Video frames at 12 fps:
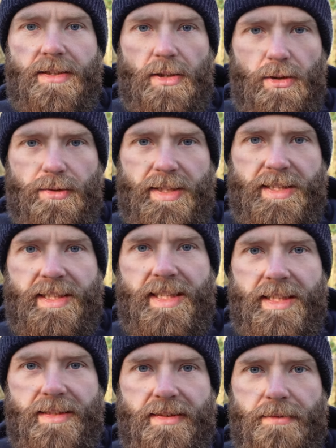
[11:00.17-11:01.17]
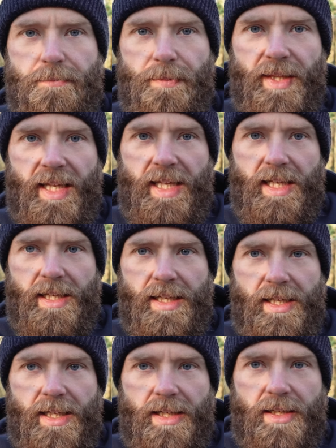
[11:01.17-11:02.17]
caloric need,
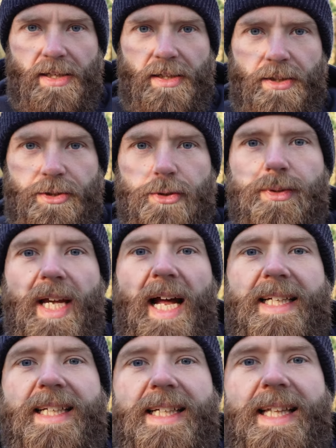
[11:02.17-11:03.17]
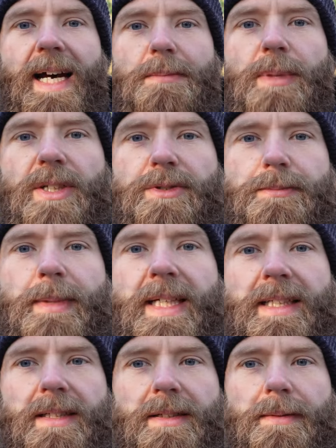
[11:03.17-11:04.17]
you can eat that much
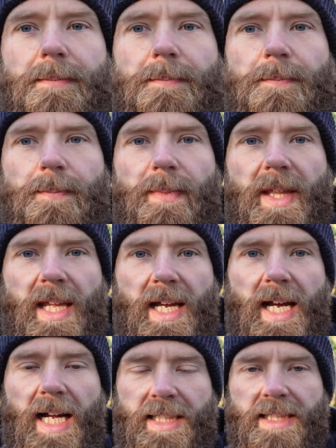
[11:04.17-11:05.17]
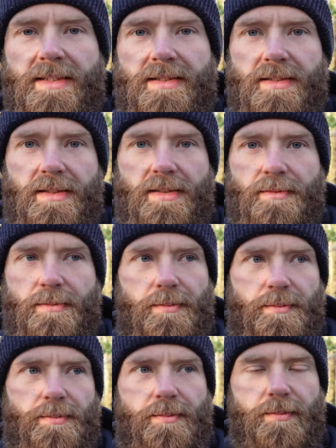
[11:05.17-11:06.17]
meat, and it's
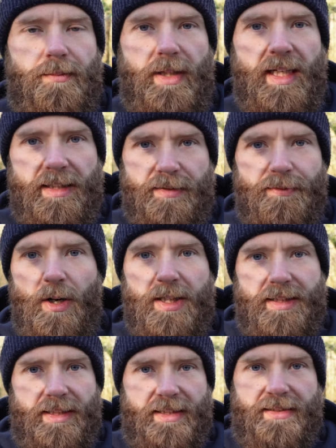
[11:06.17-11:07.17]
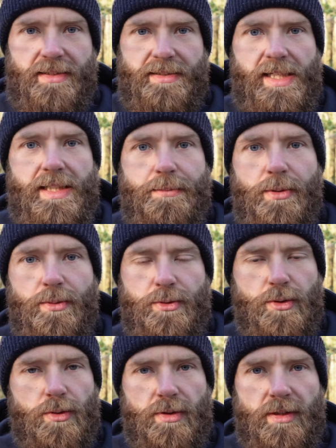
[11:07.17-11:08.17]
it's fine and it's sustainable.
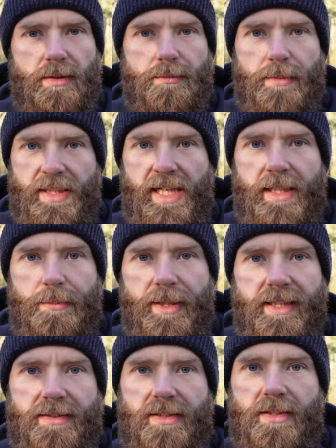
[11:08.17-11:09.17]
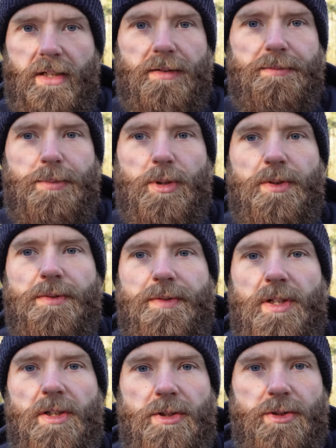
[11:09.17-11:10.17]
Jordan and Michaela Peterson have
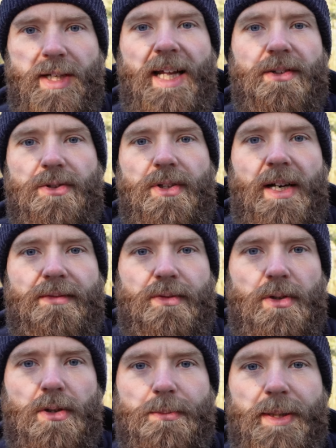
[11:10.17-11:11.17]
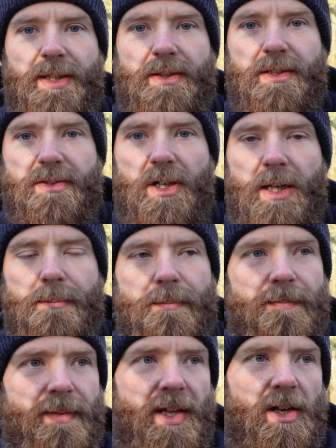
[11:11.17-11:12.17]
proved that you can do that for a long period of time.
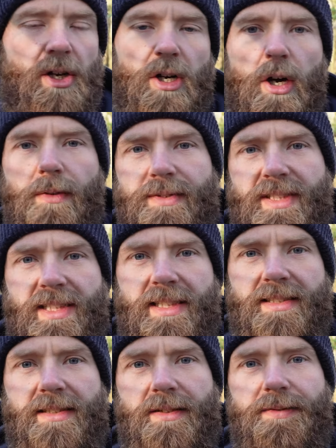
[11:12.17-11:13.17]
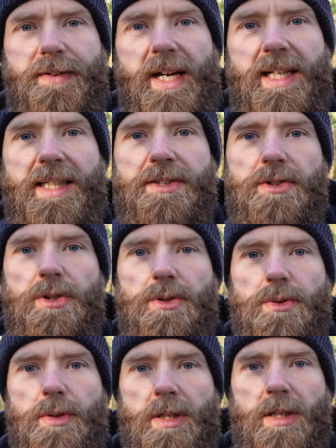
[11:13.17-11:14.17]
Obviously, this is a fairly
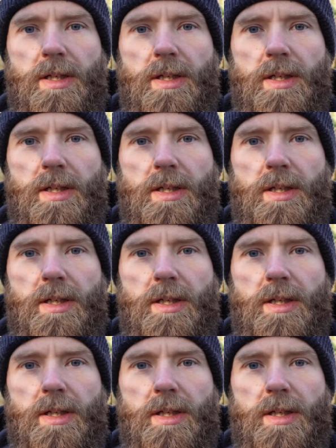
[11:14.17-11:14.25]
new